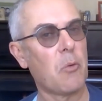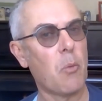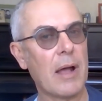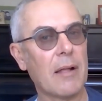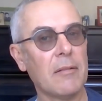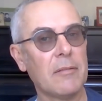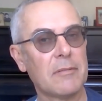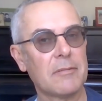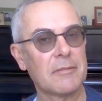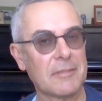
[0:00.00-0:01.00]
Well,
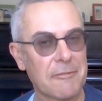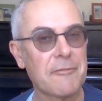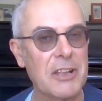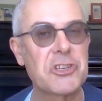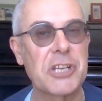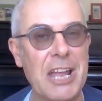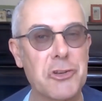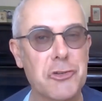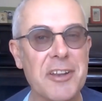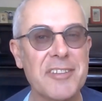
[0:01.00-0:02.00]
Vachagan
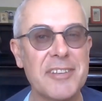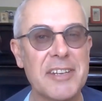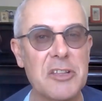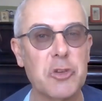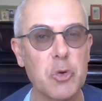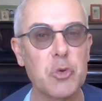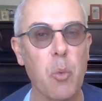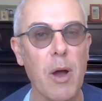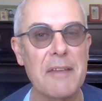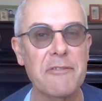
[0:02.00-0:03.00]
trusted his good
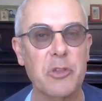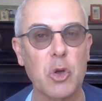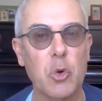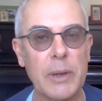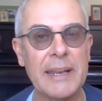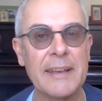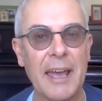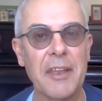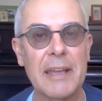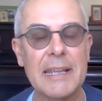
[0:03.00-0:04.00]
wife, the Queen
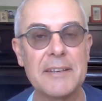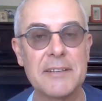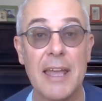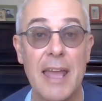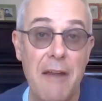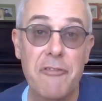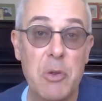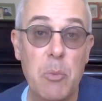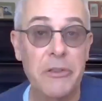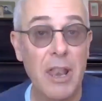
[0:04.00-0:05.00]
Anait.
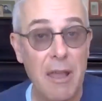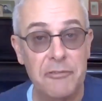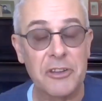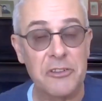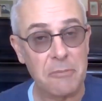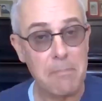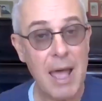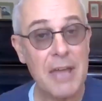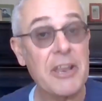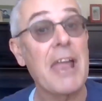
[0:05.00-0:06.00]
Everyone loved and
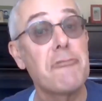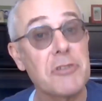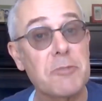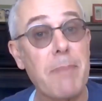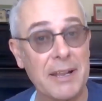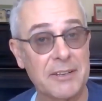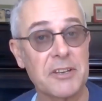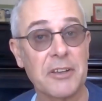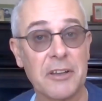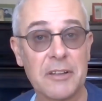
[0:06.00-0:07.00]
admired and
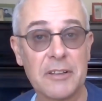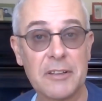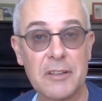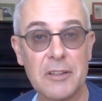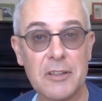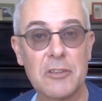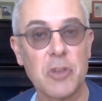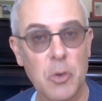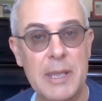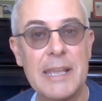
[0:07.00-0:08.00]
respected her.
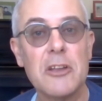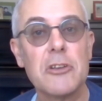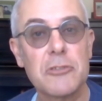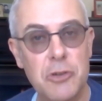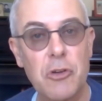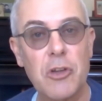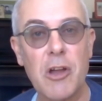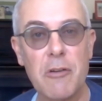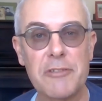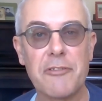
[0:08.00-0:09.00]
So he took
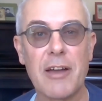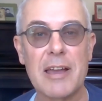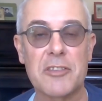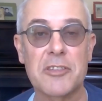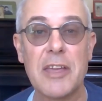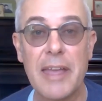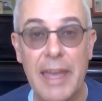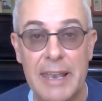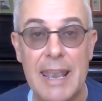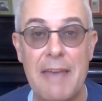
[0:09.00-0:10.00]
her advice
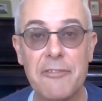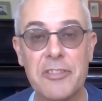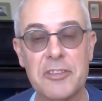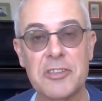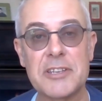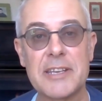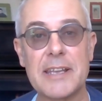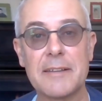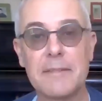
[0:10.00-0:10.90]
and left the city.